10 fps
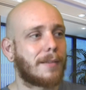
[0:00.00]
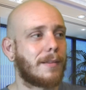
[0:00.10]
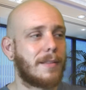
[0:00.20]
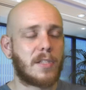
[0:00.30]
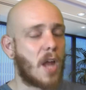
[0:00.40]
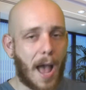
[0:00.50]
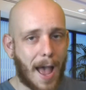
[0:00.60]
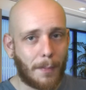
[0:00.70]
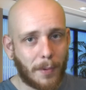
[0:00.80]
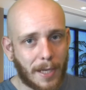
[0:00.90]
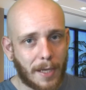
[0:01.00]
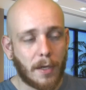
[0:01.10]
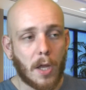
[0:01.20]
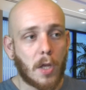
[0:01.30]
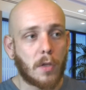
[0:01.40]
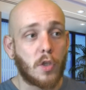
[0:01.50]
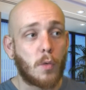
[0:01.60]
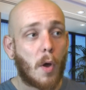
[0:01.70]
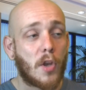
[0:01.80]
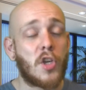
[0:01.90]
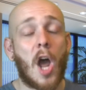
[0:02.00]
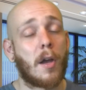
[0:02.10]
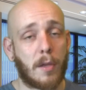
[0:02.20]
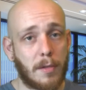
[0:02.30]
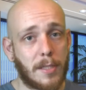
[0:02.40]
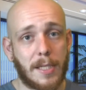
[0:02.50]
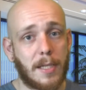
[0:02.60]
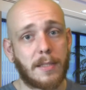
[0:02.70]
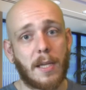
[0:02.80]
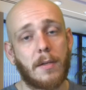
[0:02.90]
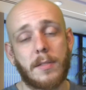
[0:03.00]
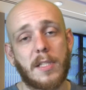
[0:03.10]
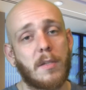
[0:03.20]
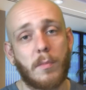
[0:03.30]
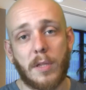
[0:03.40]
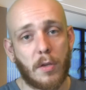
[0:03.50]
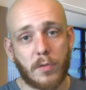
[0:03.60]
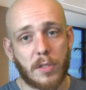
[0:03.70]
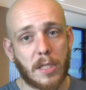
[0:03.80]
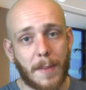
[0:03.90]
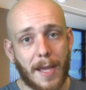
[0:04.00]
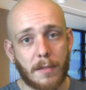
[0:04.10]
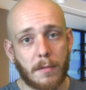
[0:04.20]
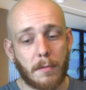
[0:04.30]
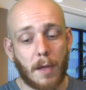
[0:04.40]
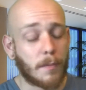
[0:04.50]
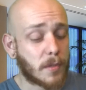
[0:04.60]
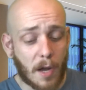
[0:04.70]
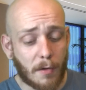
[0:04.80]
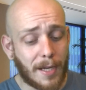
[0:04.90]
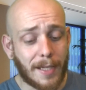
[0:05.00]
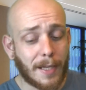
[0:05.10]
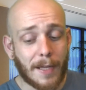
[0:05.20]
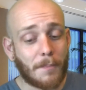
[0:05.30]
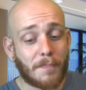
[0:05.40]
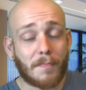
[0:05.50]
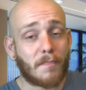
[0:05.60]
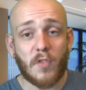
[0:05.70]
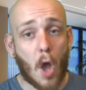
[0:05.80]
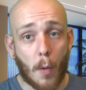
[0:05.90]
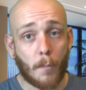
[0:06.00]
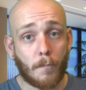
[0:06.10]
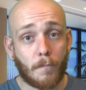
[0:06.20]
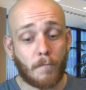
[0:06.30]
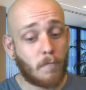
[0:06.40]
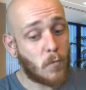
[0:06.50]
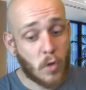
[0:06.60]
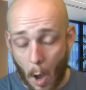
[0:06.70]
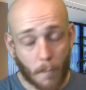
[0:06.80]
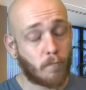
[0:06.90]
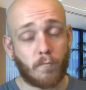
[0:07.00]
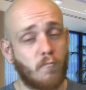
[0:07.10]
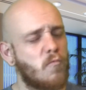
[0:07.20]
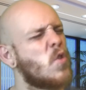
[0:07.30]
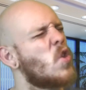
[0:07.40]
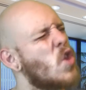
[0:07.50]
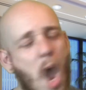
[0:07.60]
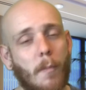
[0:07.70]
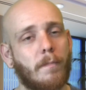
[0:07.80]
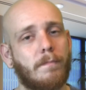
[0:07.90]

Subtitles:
It's not happening. You are not going to see a Nintendo system with those sorts of specs. I'm sorry. No. No. No. No.